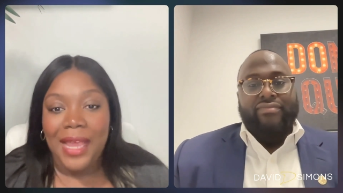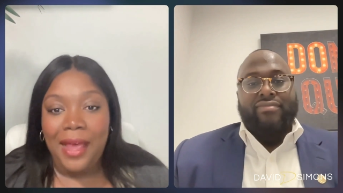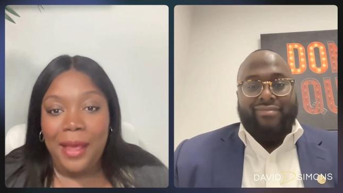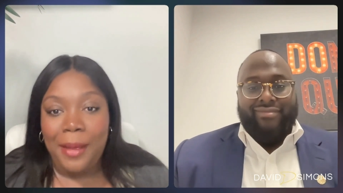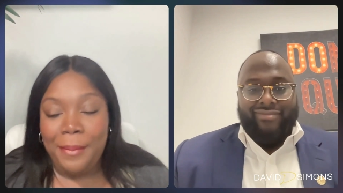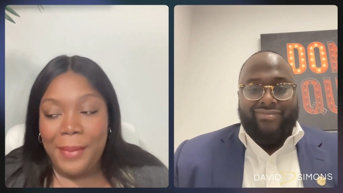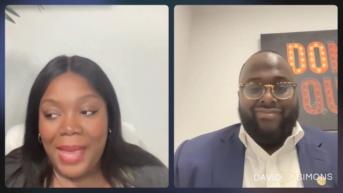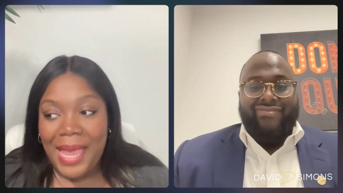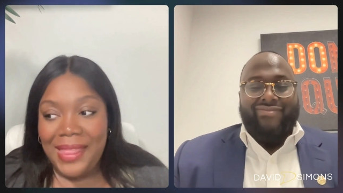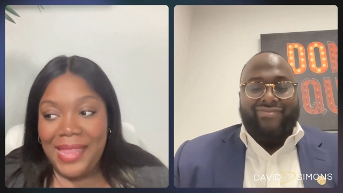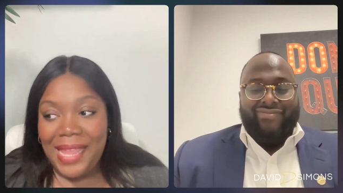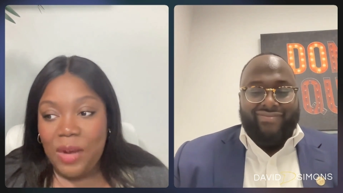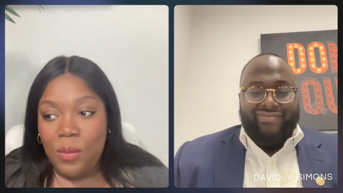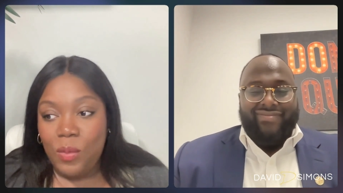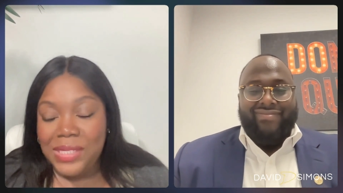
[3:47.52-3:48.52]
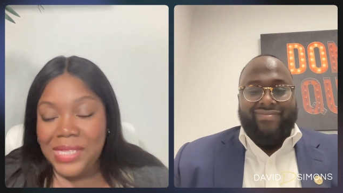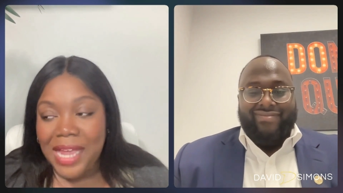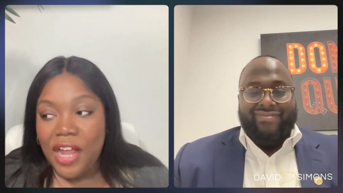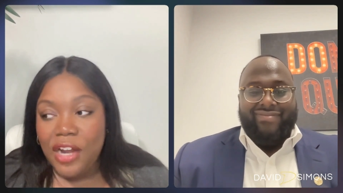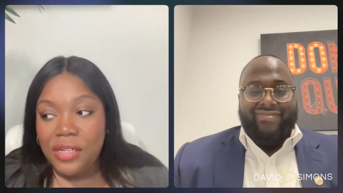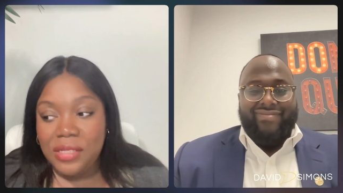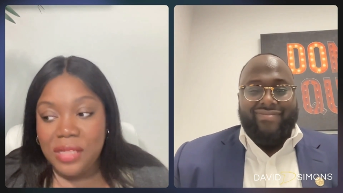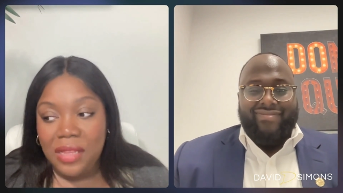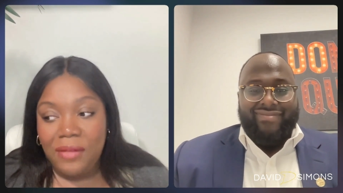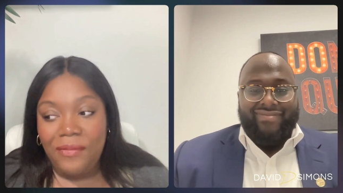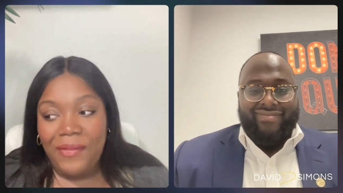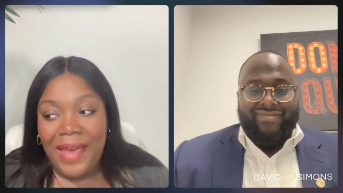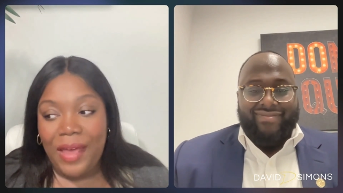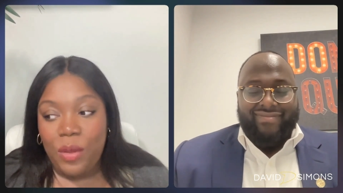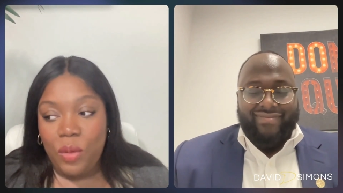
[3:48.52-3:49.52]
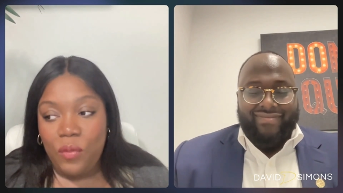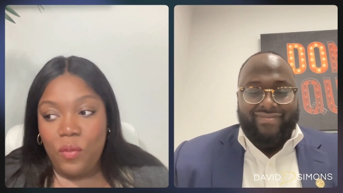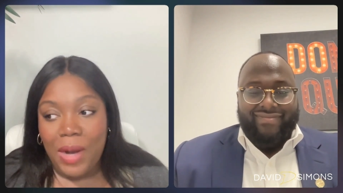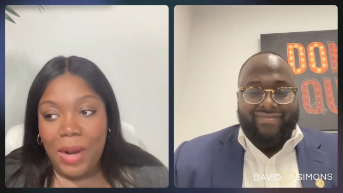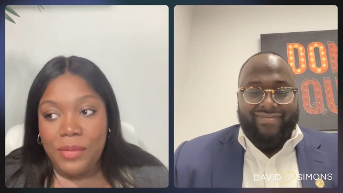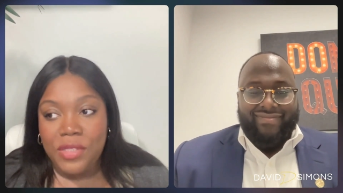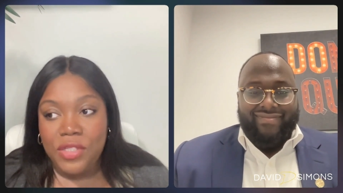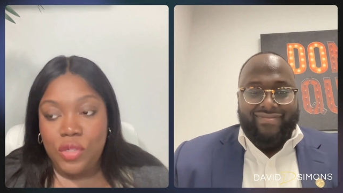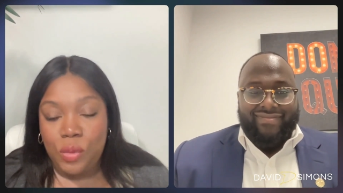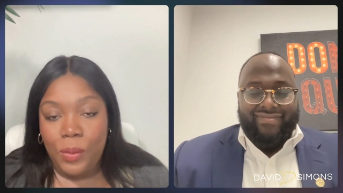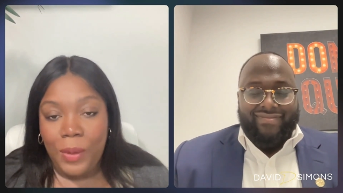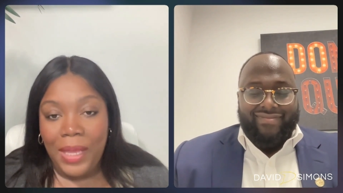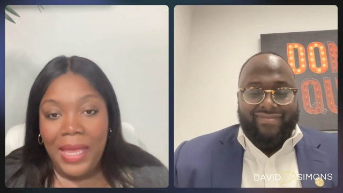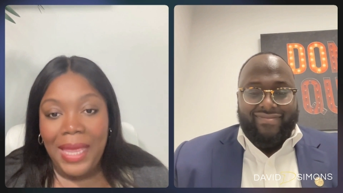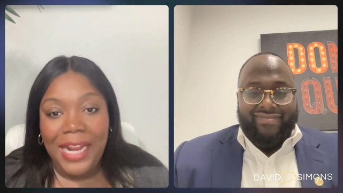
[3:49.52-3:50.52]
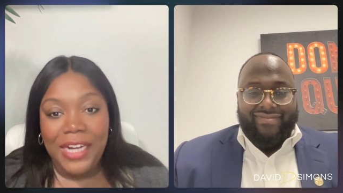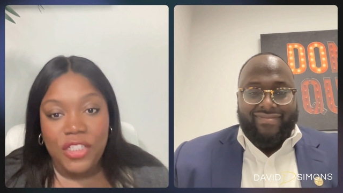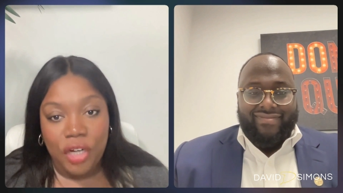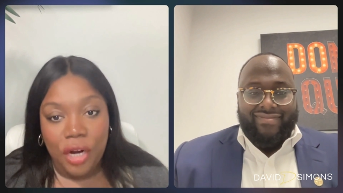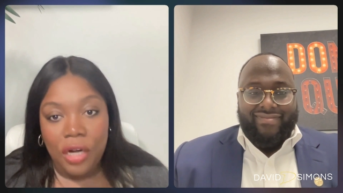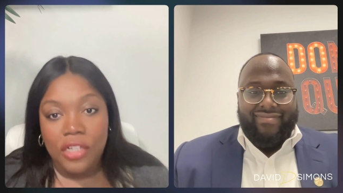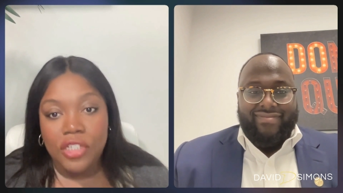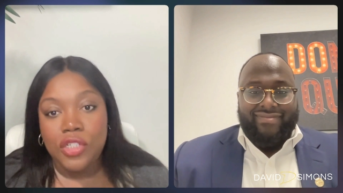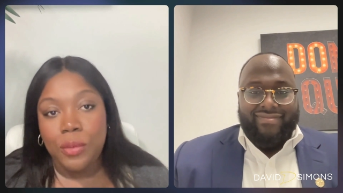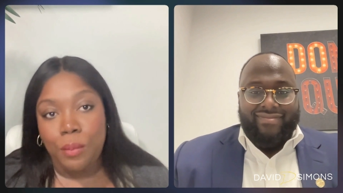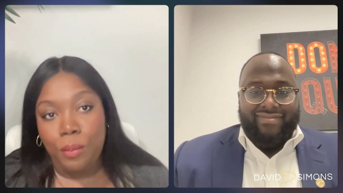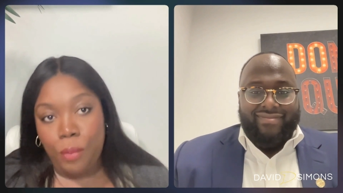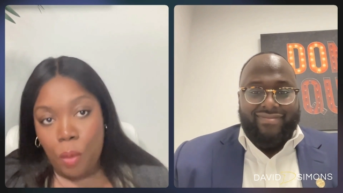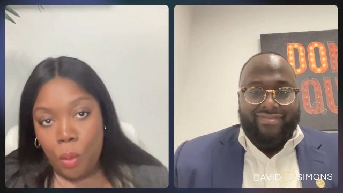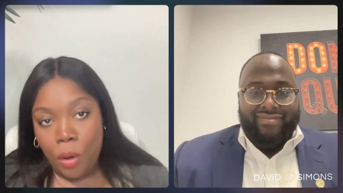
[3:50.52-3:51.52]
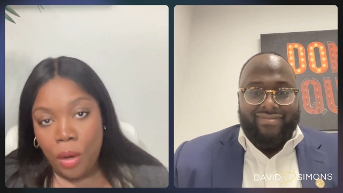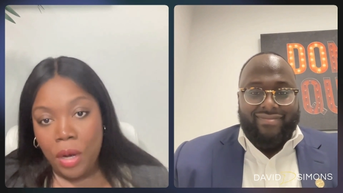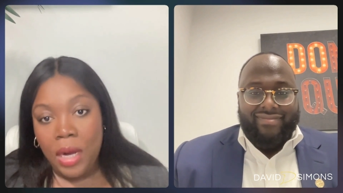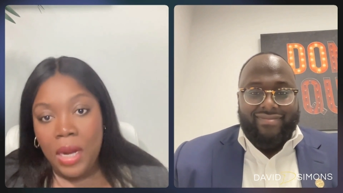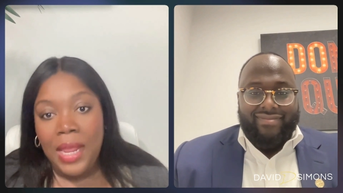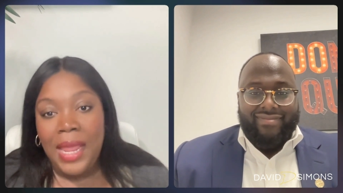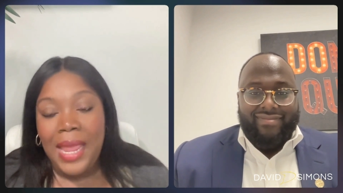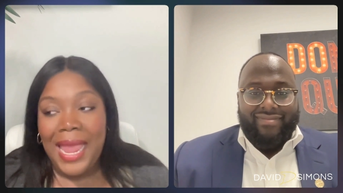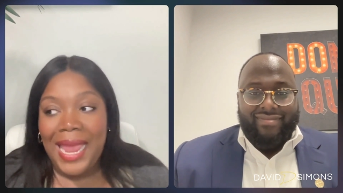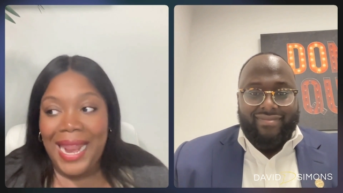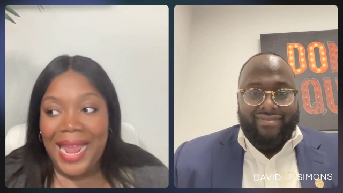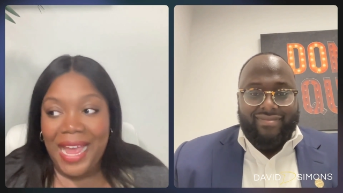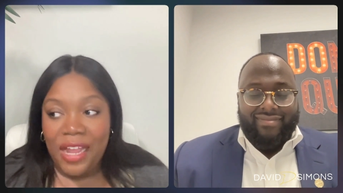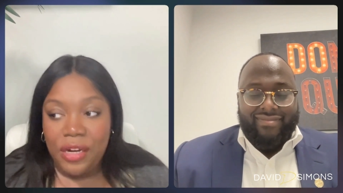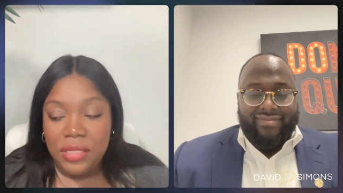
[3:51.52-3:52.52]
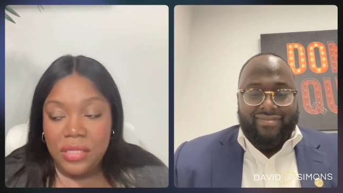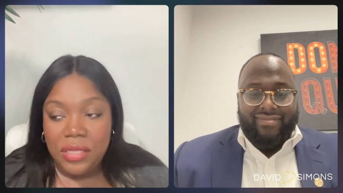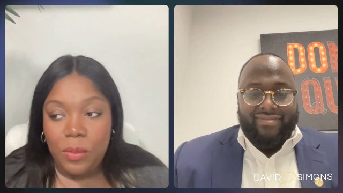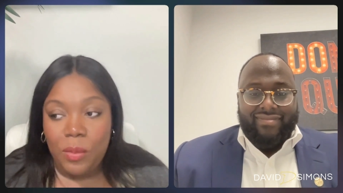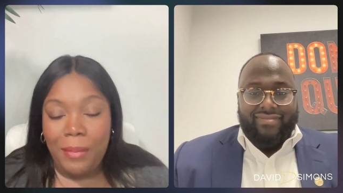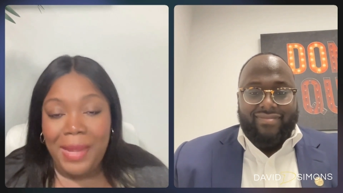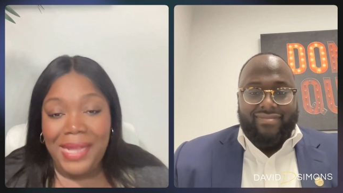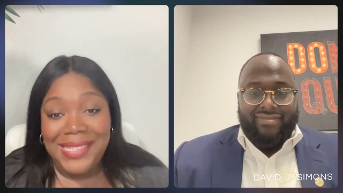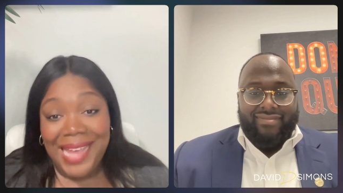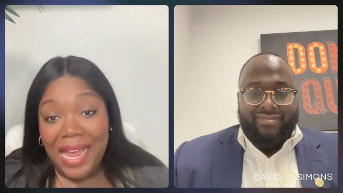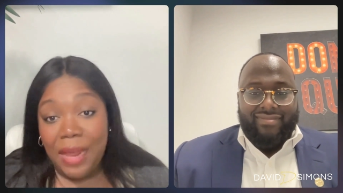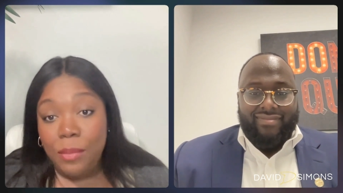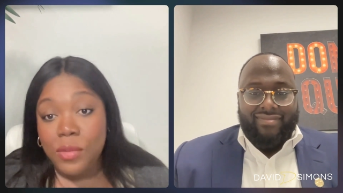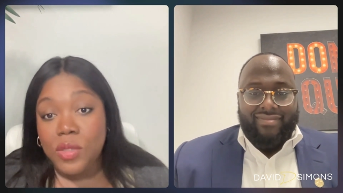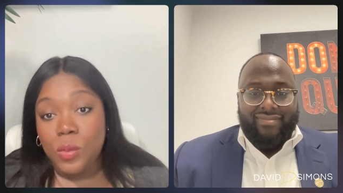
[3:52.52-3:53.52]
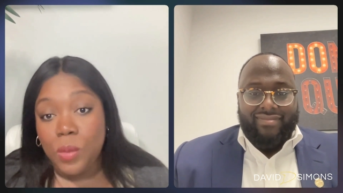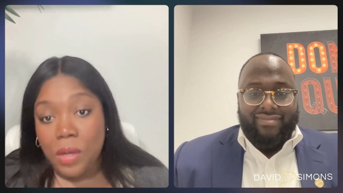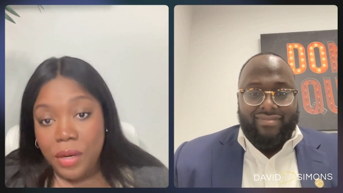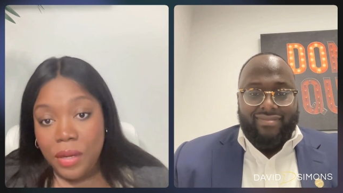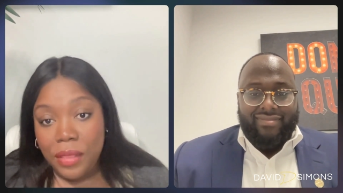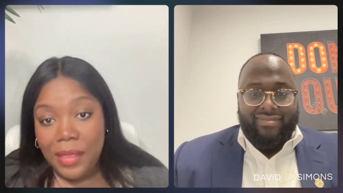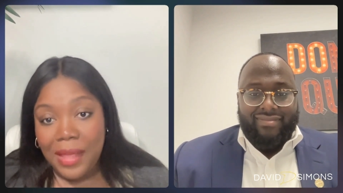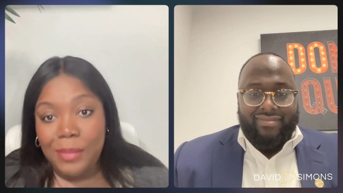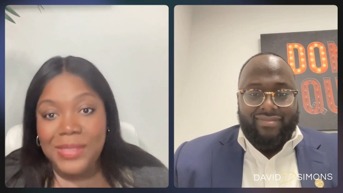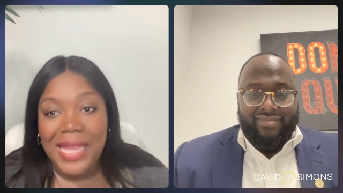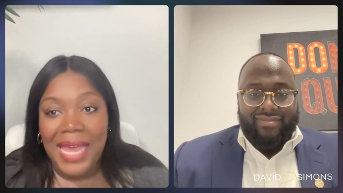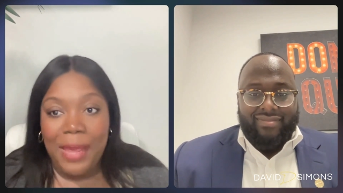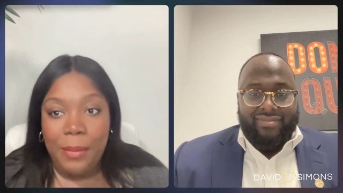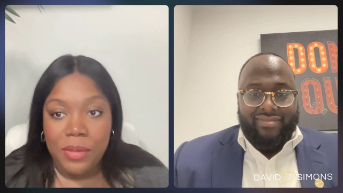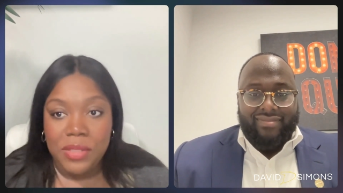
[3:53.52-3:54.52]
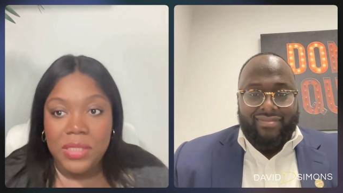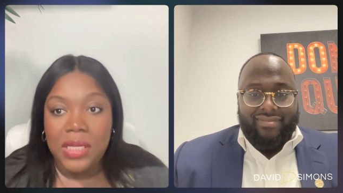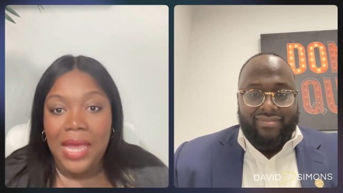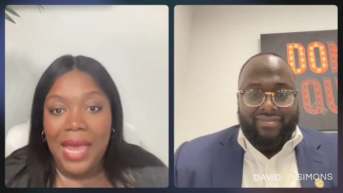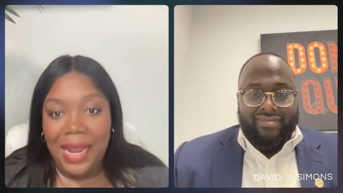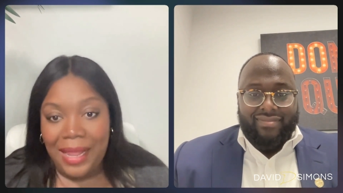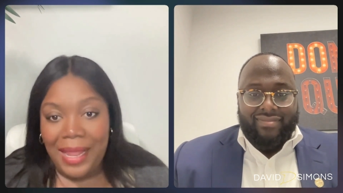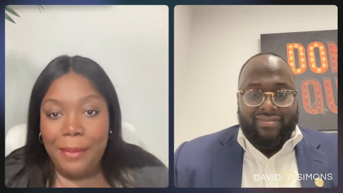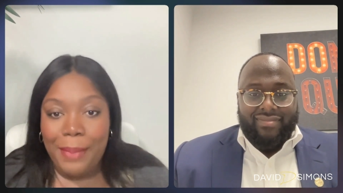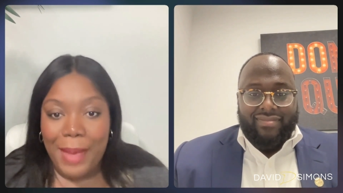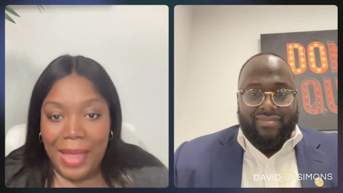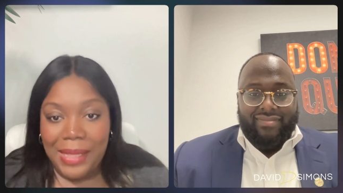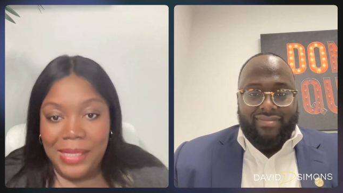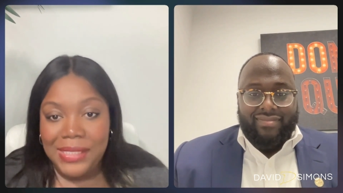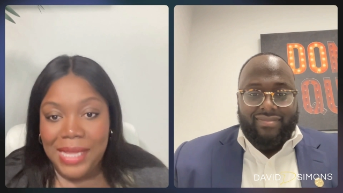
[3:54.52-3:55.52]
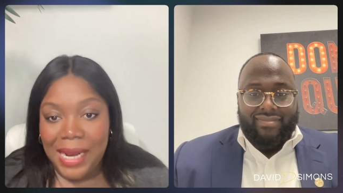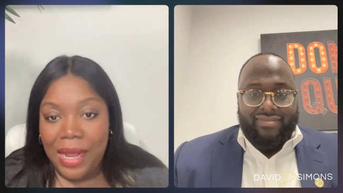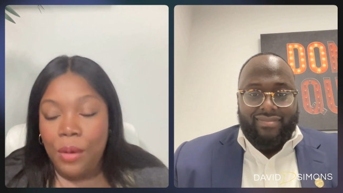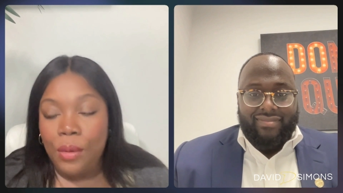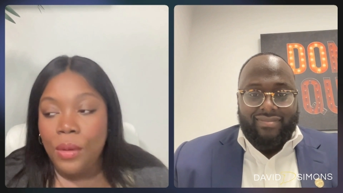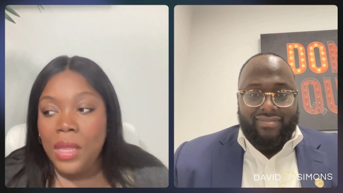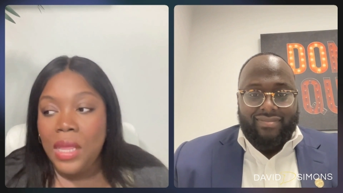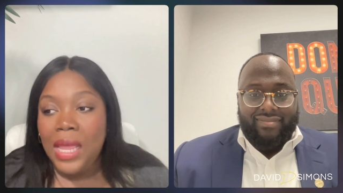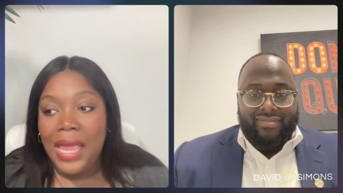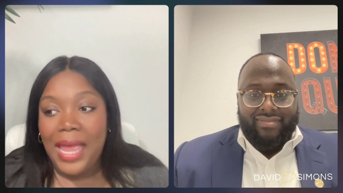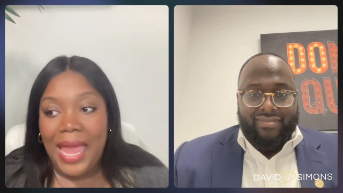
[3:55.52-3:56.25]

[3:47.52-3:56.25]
Speaker 1: Um, mm-hmm. And then once I understood the value of what I was doing and I charged more and I understood what my time was worth, I was able to kind of like balance that out.